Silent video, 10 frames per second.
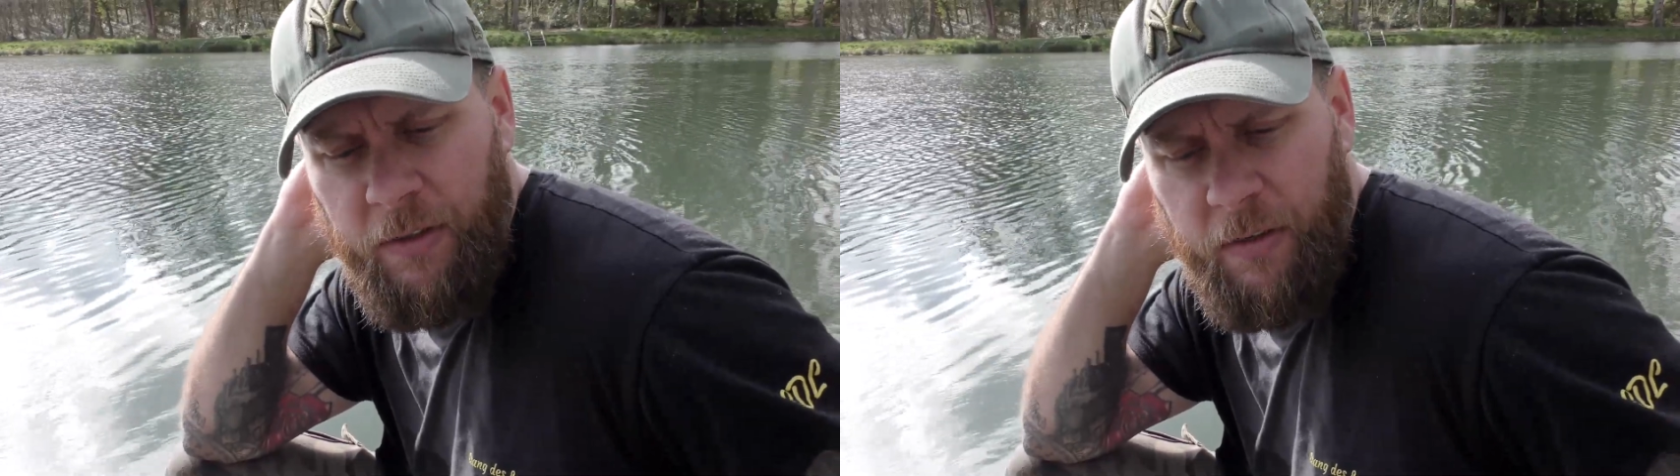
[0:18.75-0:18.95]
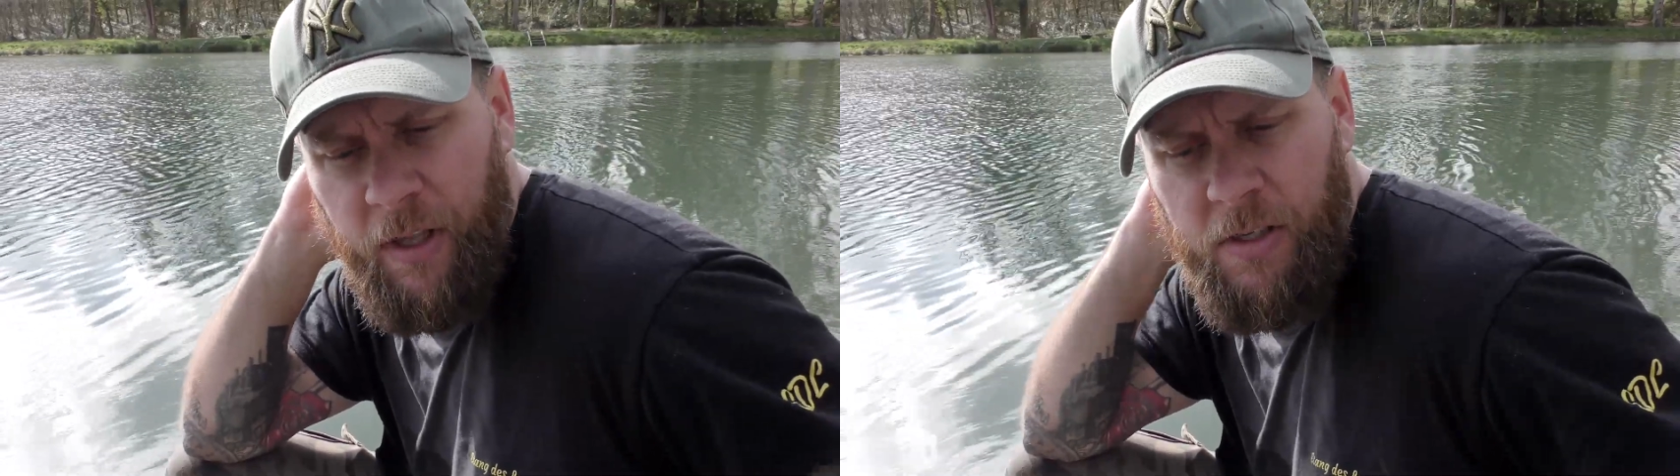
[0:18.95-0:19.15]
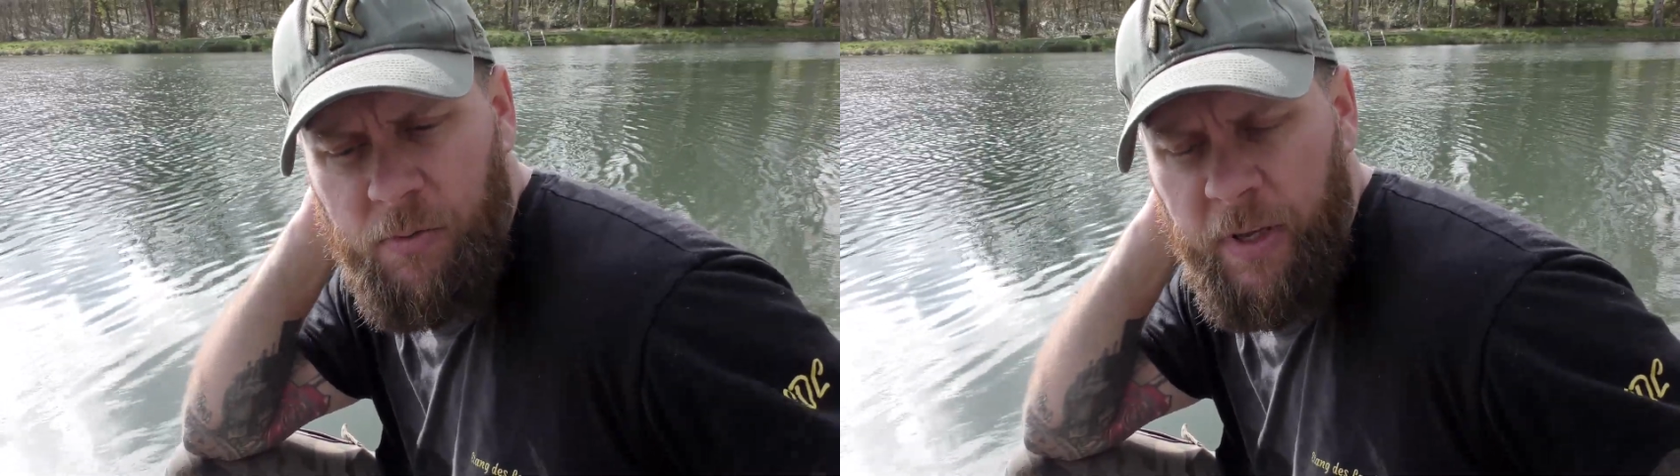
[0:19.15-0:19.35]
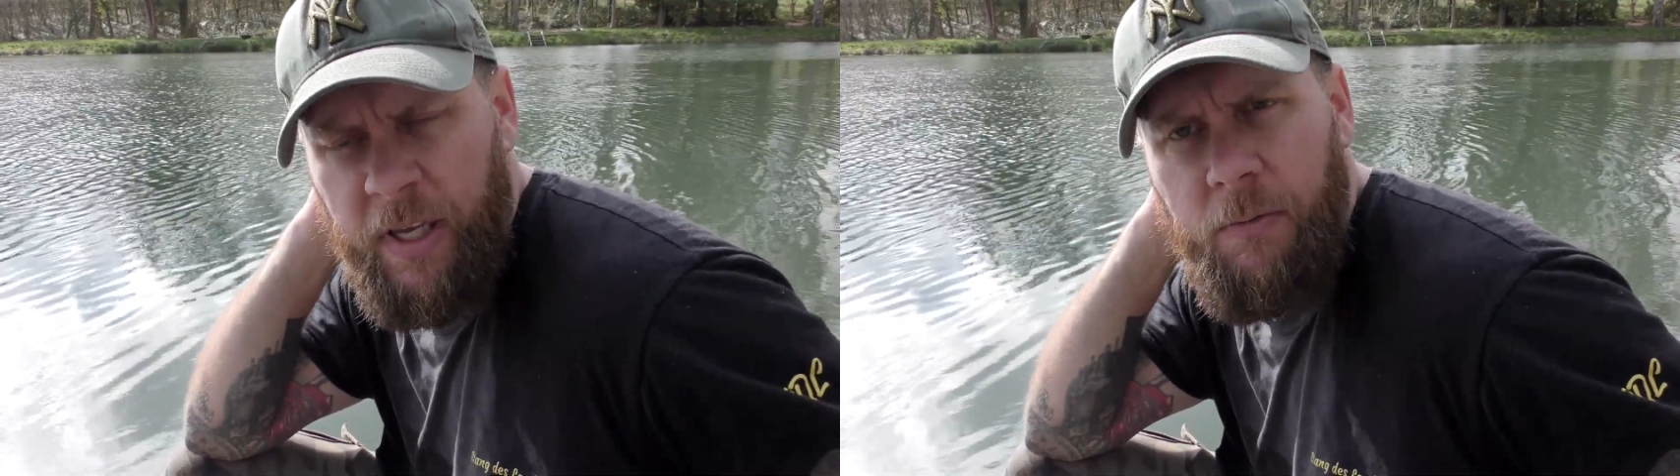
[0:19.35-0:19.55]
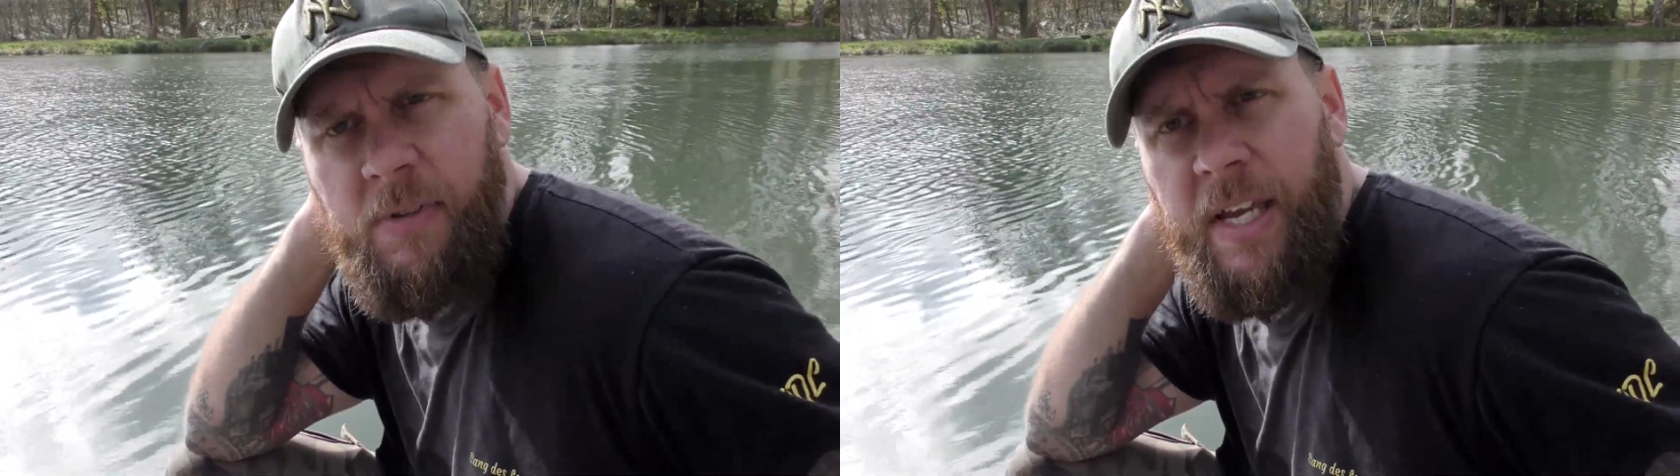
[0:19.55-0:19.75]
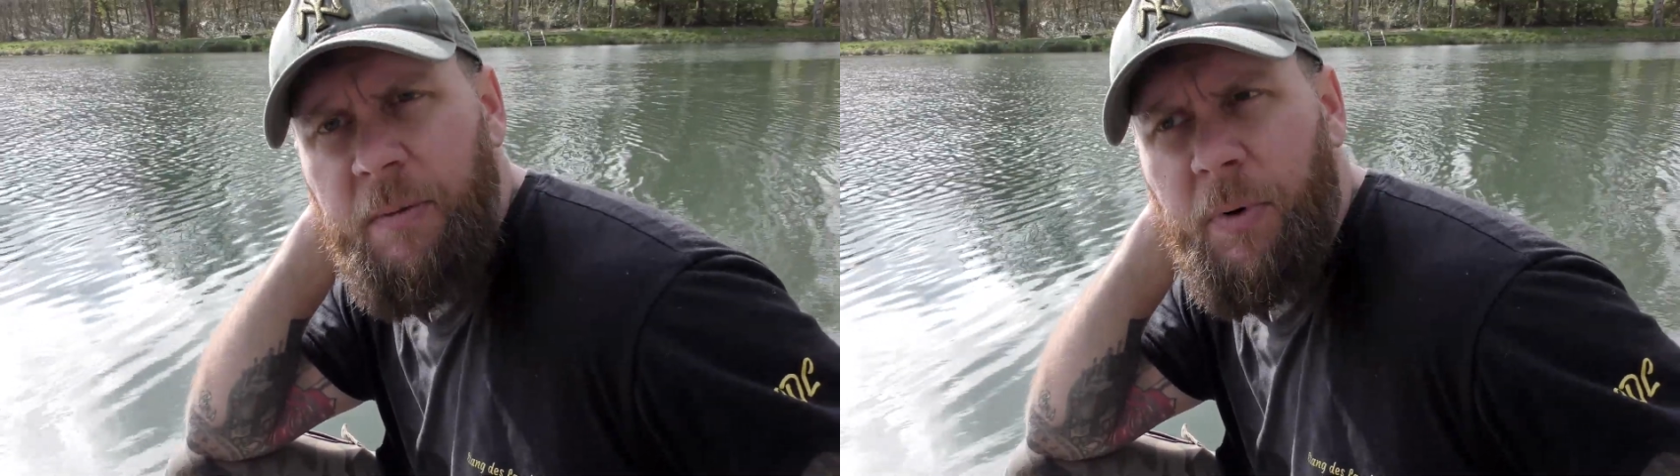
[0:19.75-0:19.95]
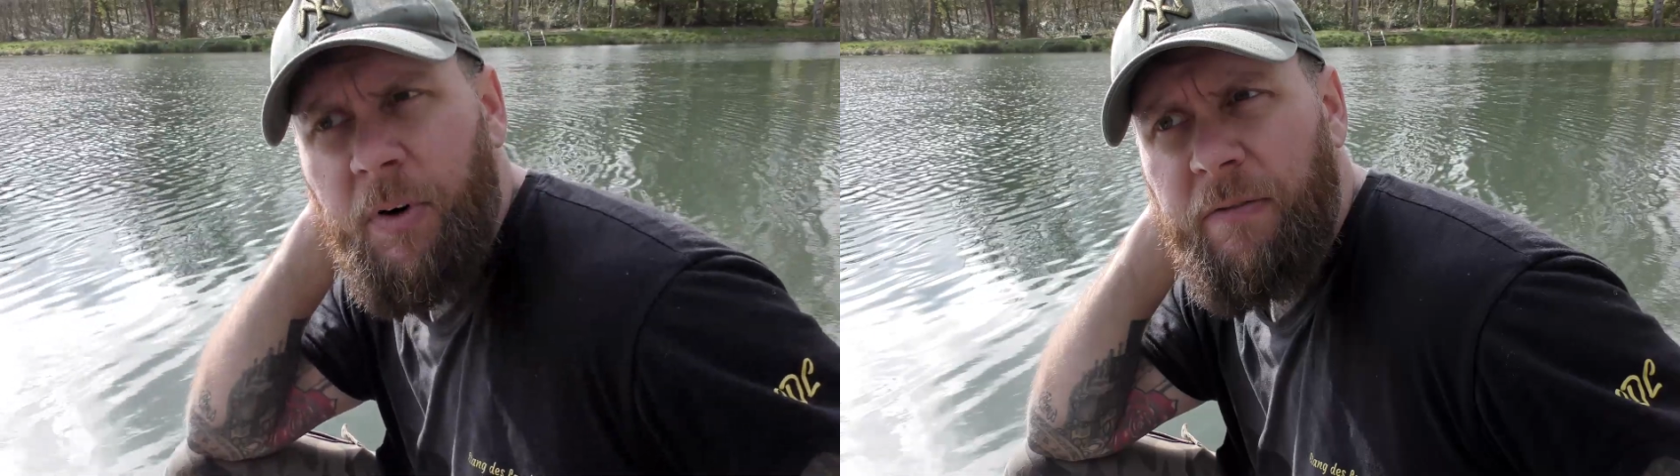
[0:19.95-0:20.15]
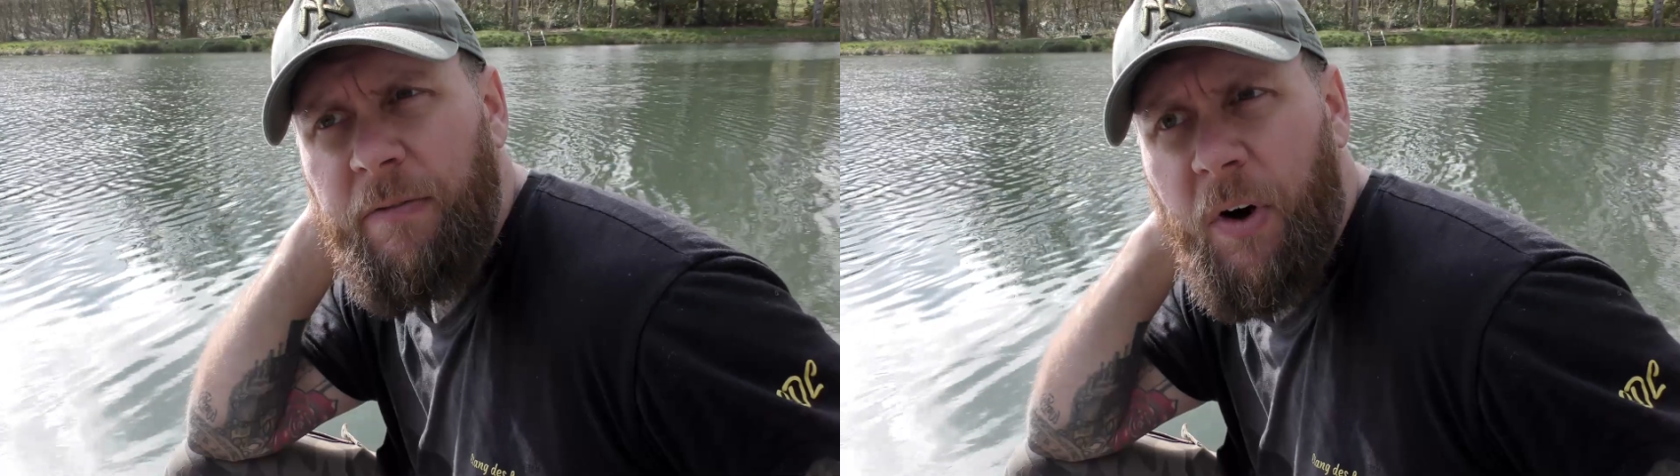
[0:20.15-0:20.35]
Last week it was
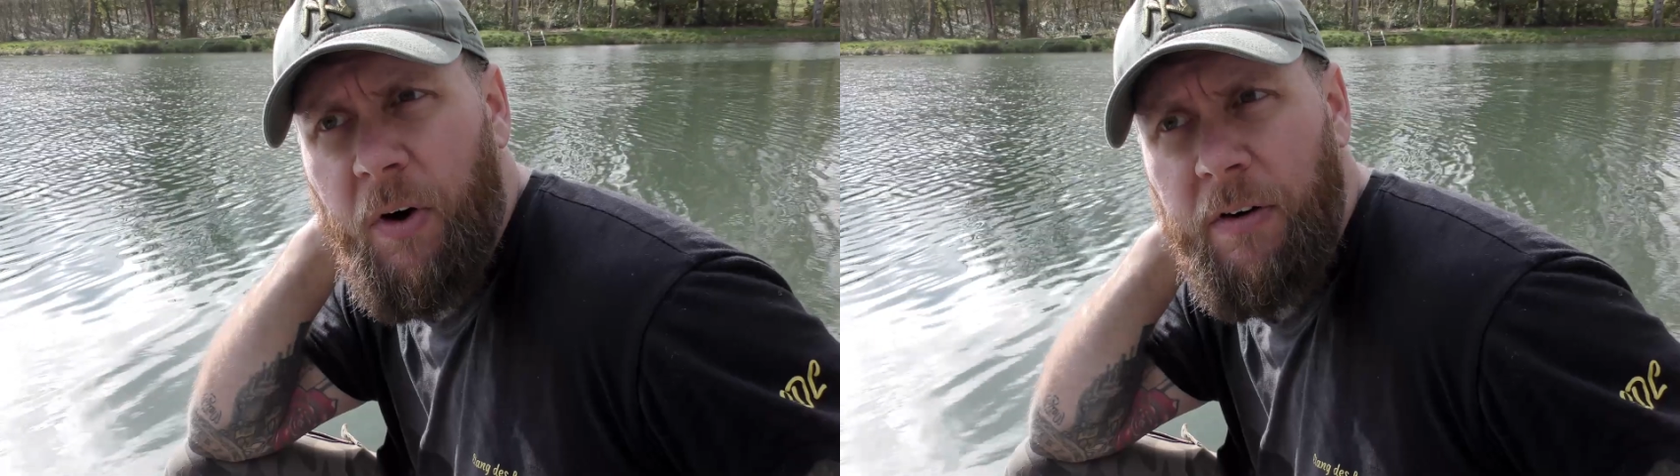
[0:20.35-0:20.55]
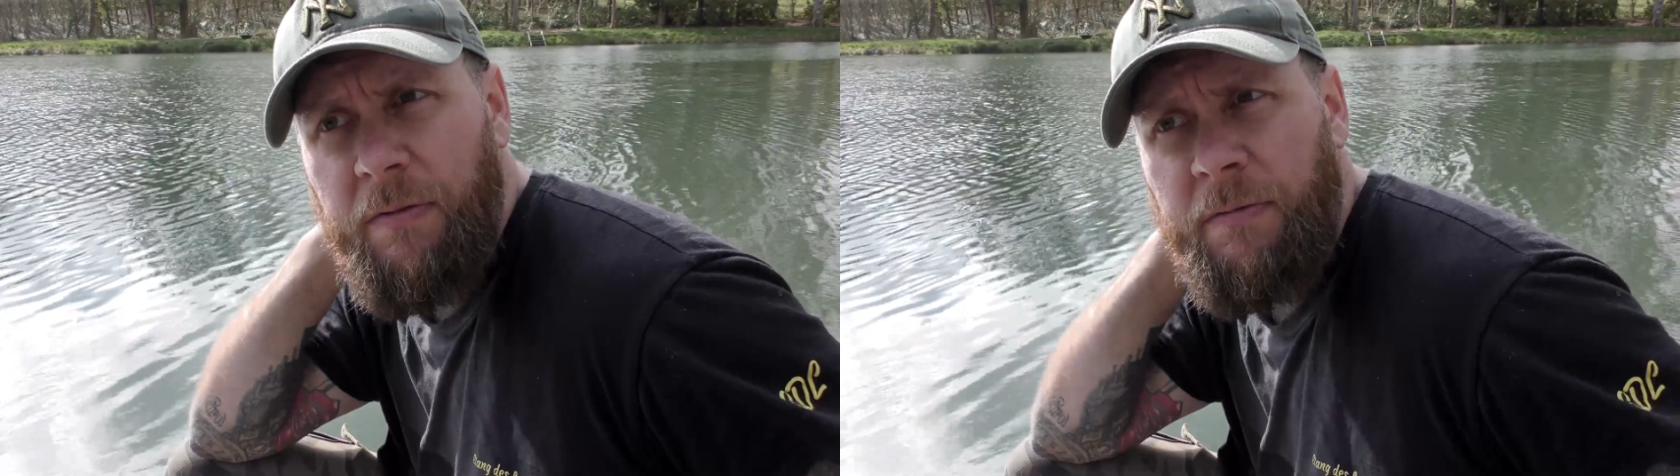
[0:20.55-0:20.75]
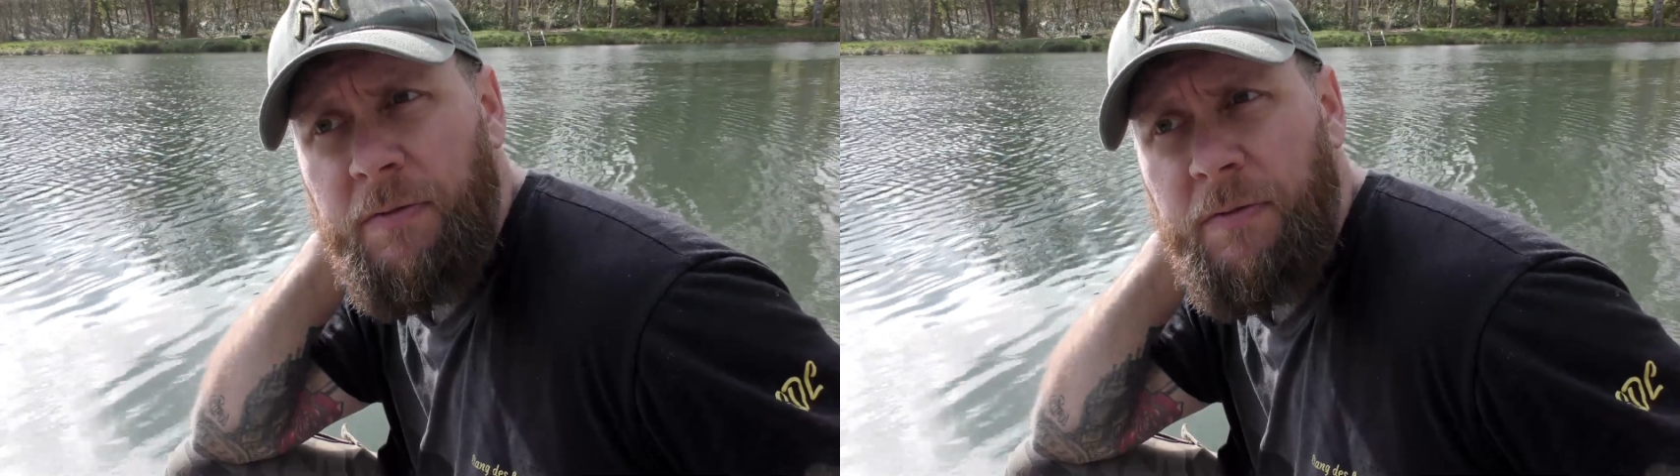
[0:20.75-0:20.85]
8.5,